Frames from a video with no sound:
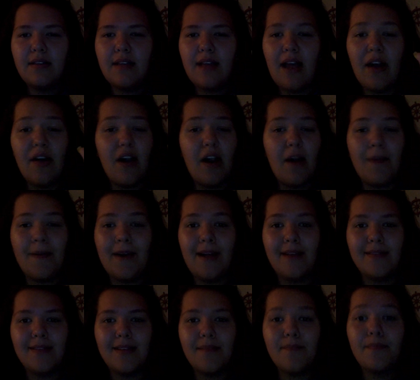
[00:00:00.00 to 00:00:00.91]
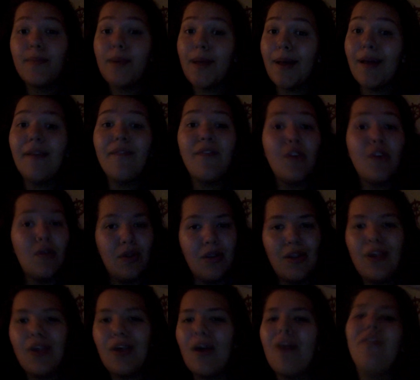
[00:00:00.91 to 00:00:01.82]
I don't know how to pronounce it, but if
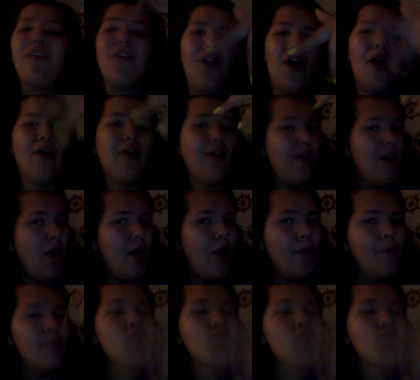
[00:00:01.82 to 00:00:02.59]
you know, you know.